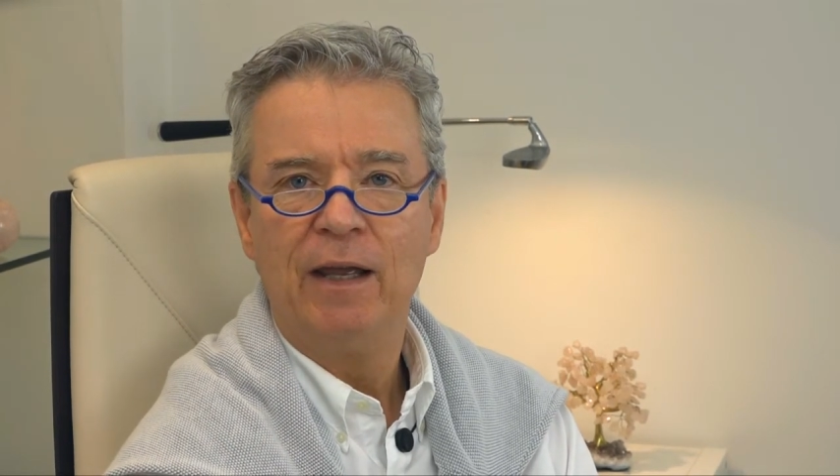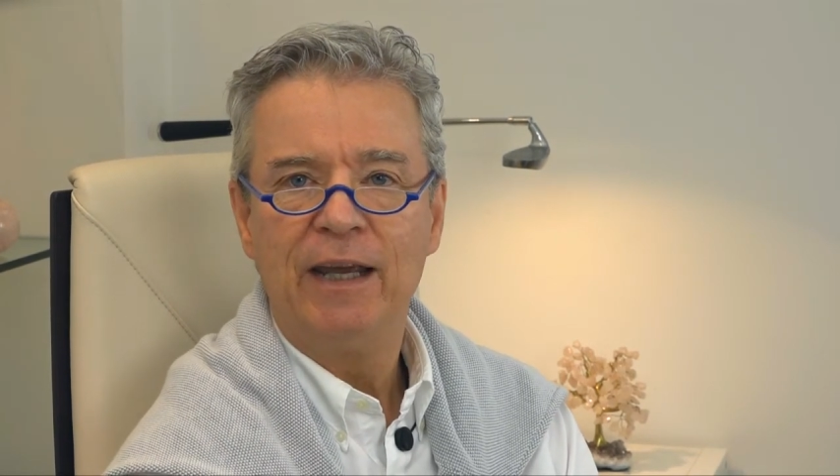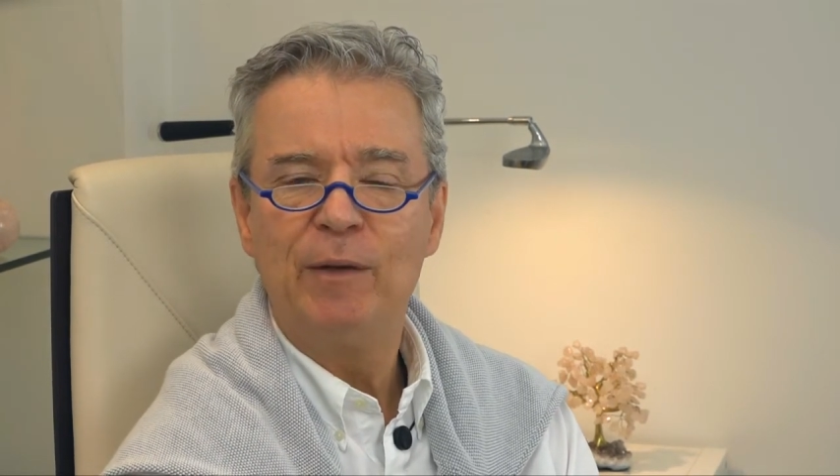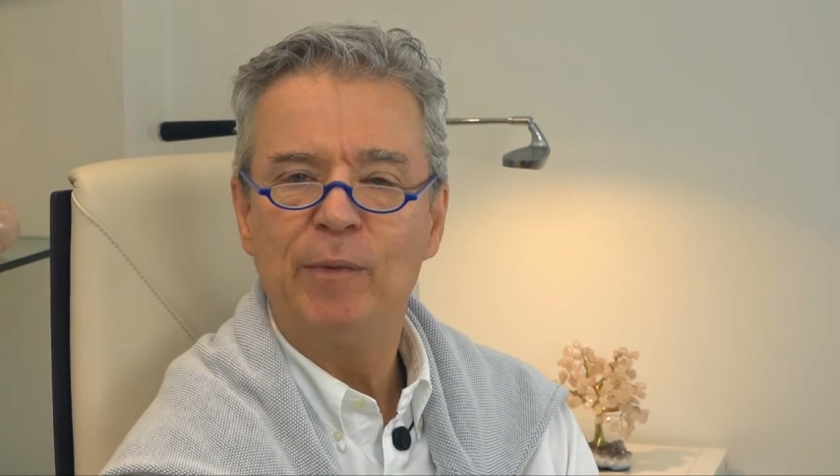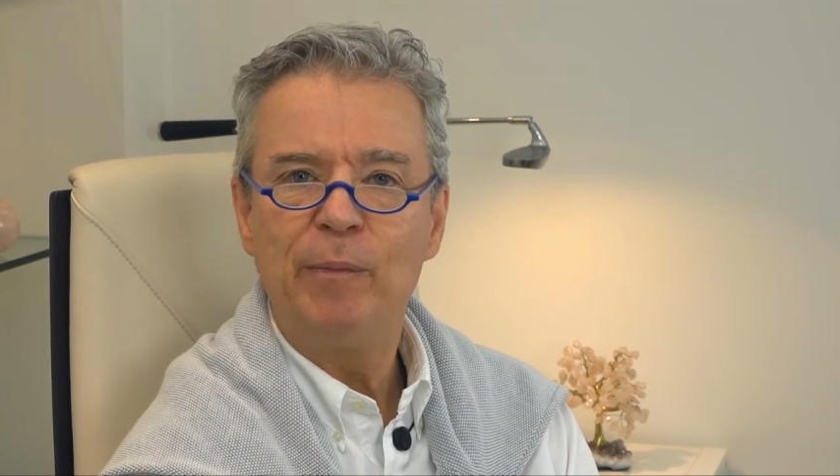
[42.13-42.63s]

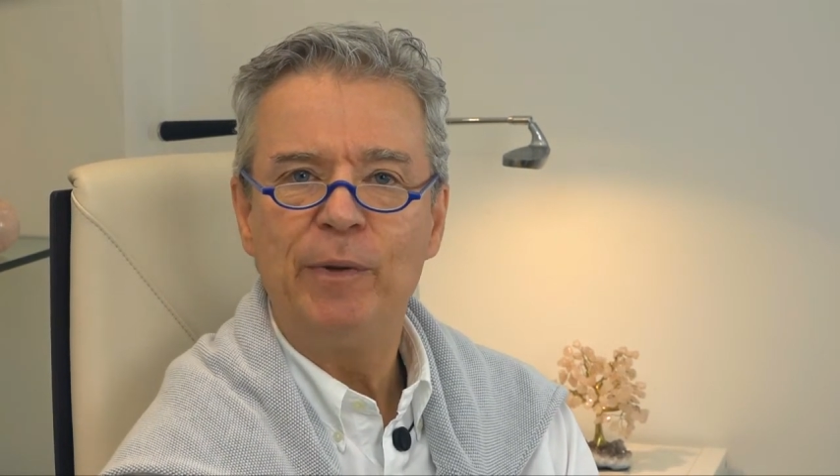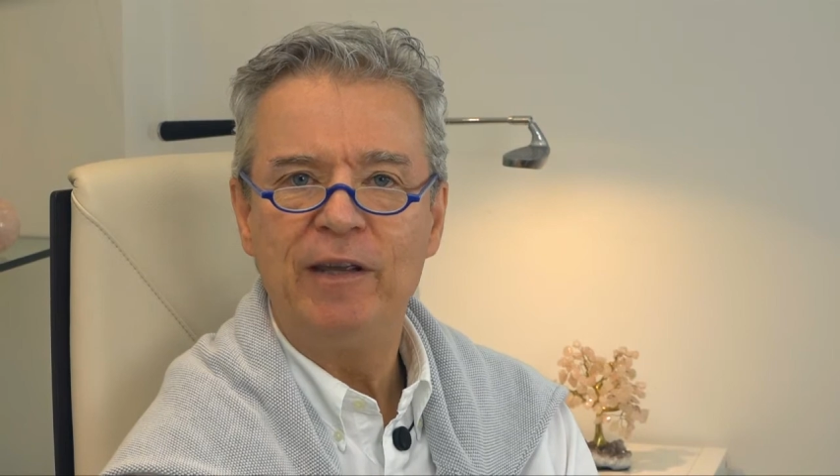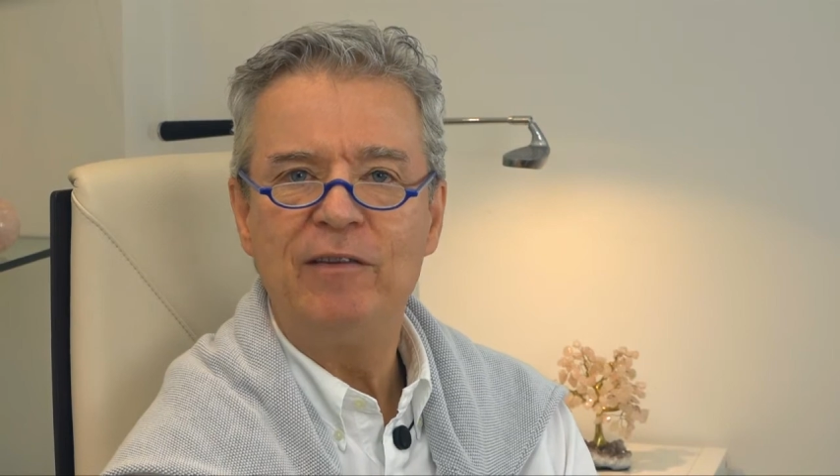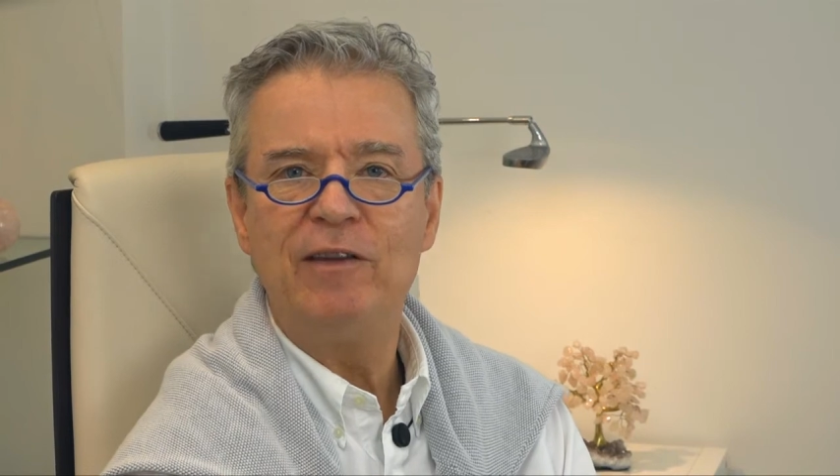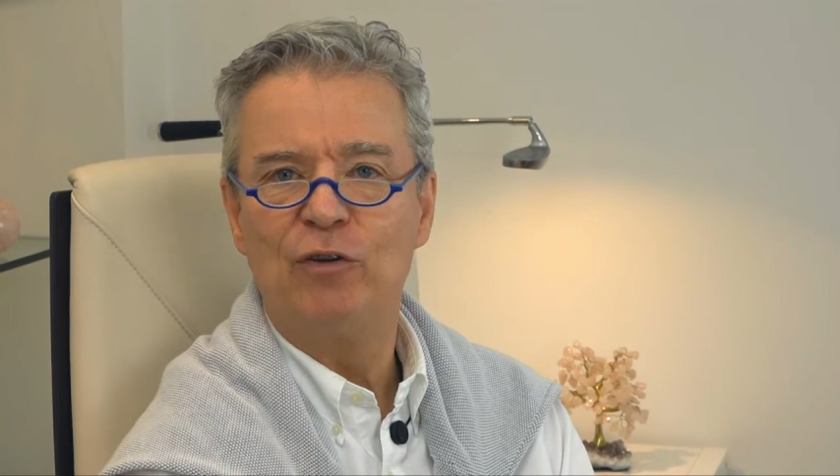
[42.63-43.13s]
It might be
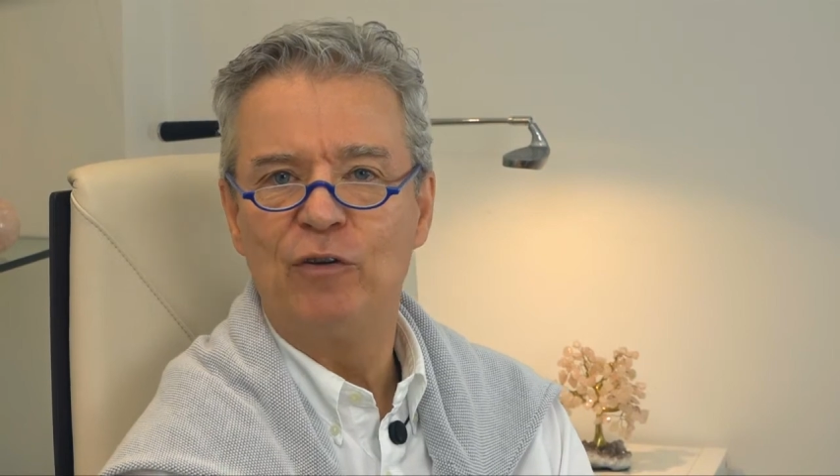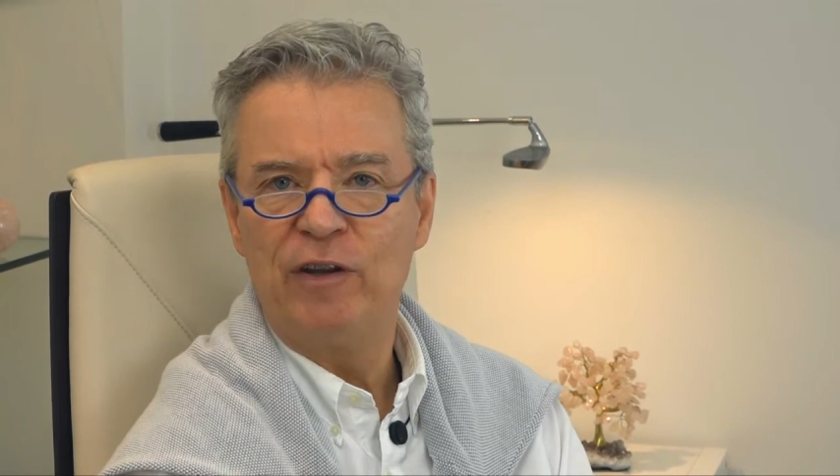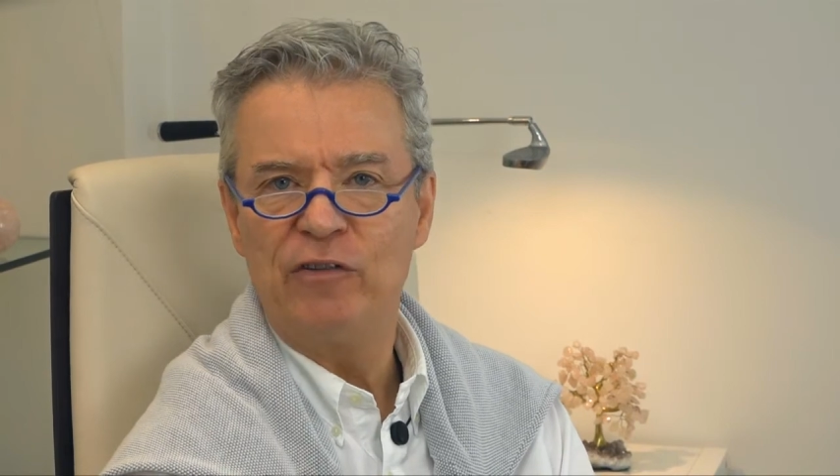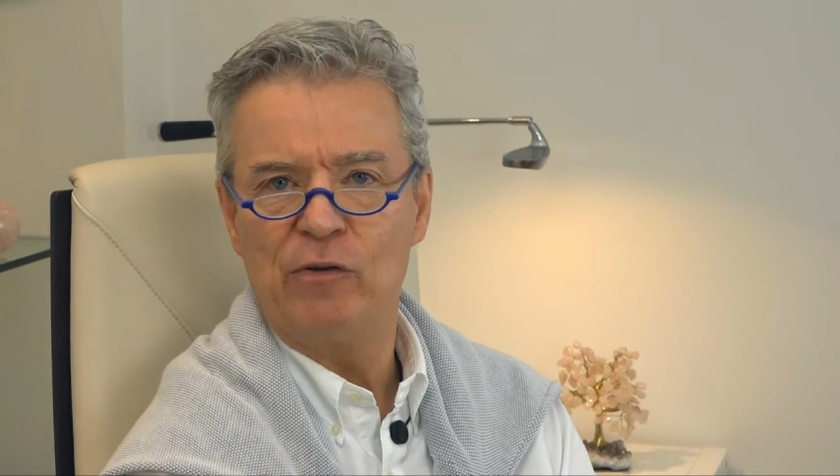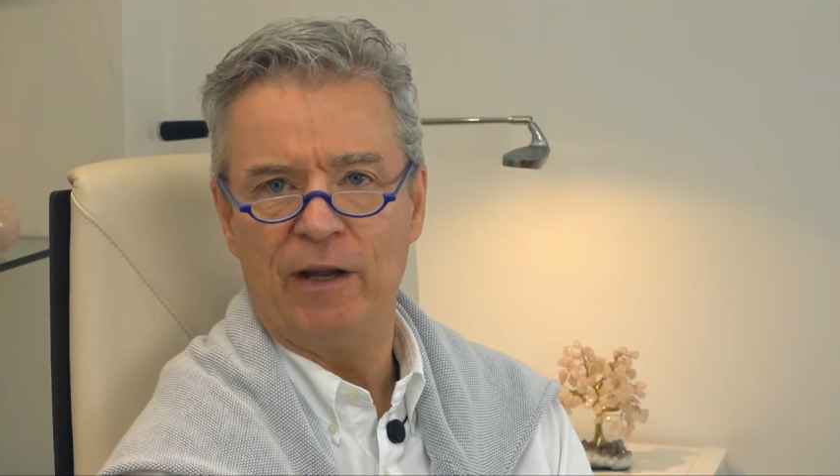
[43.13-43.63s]
easier to
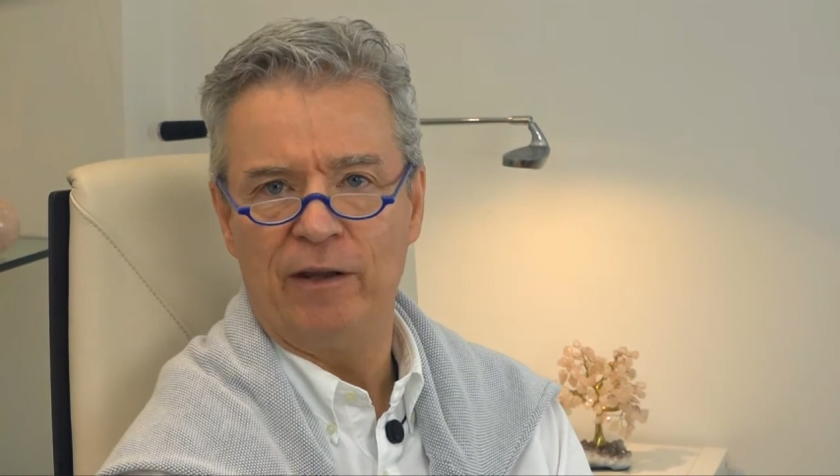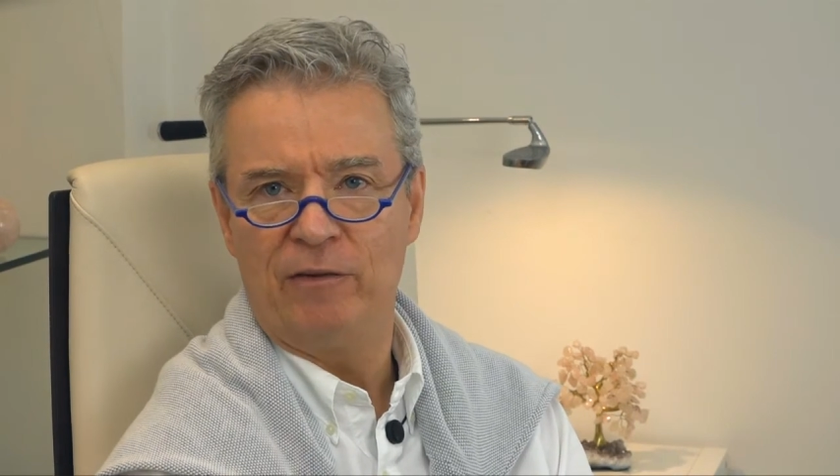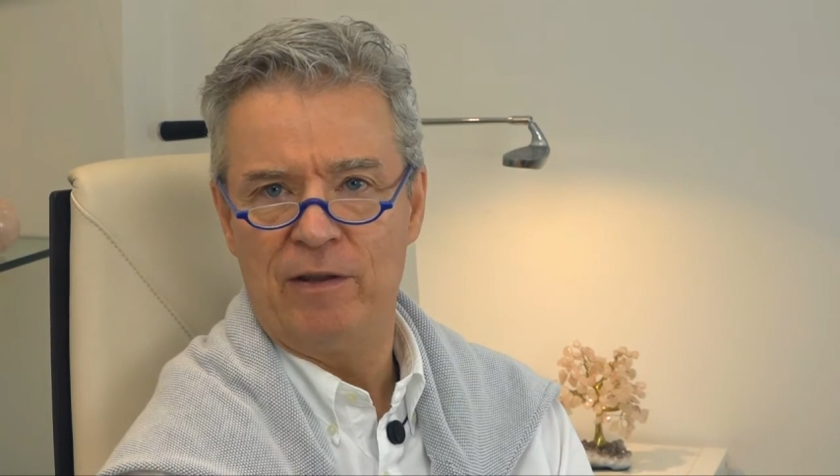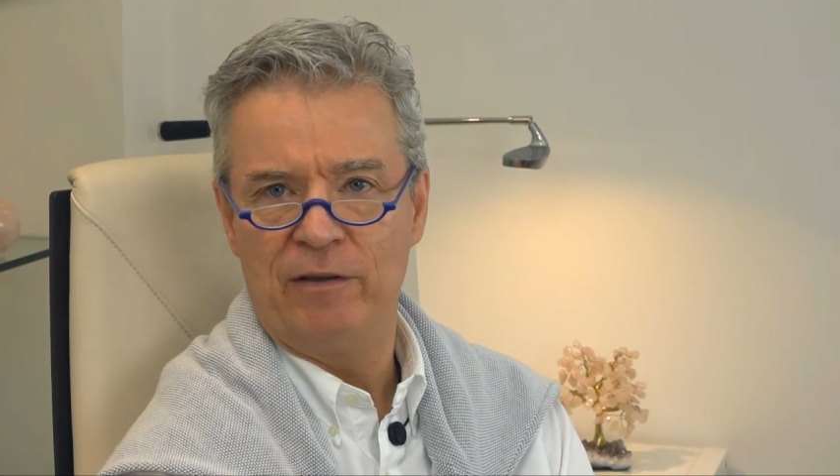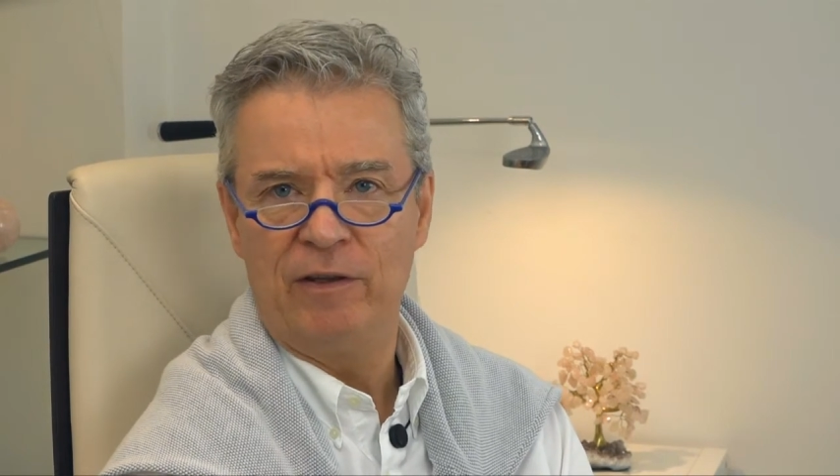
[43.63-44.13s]

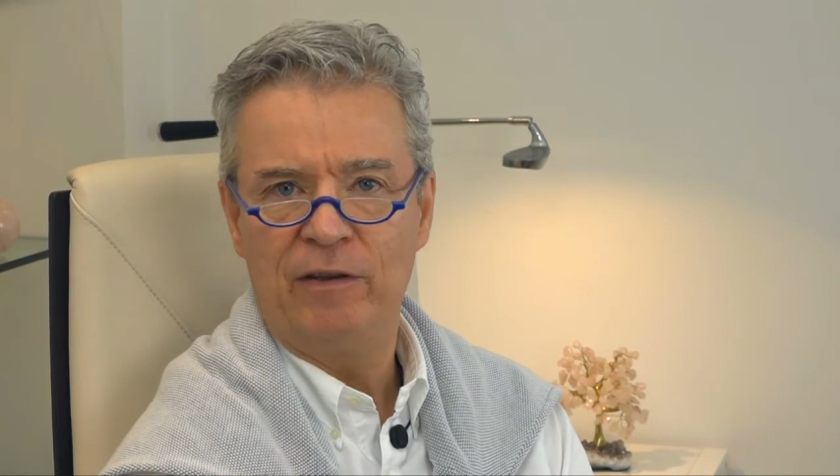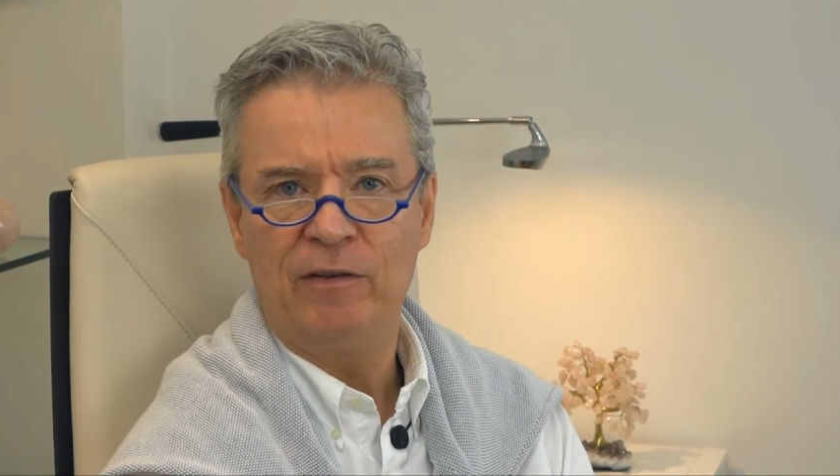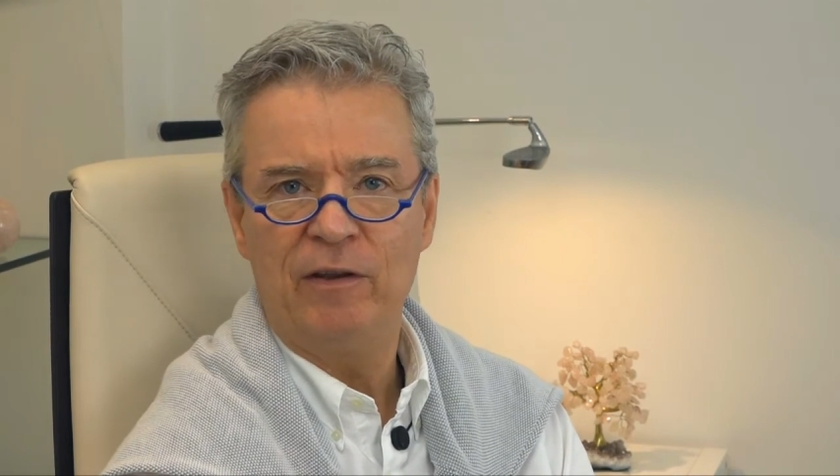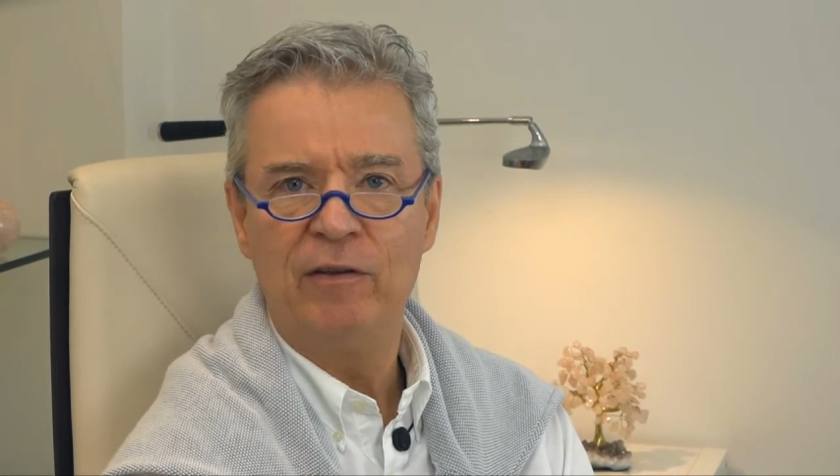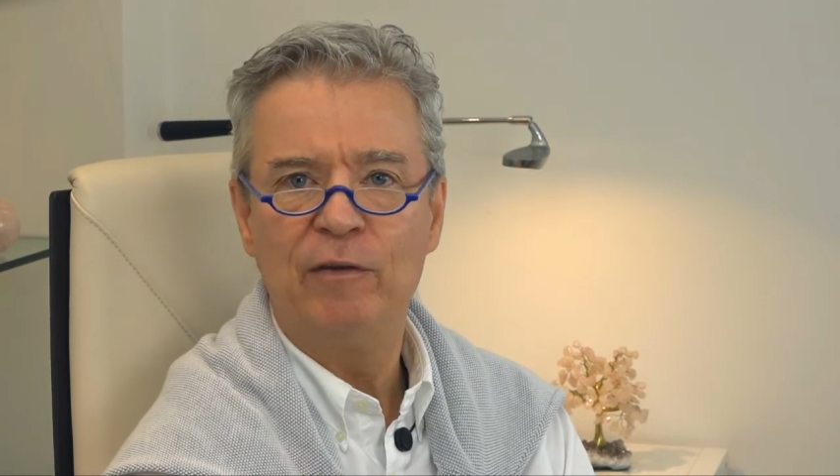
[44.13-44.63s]
visualize this distance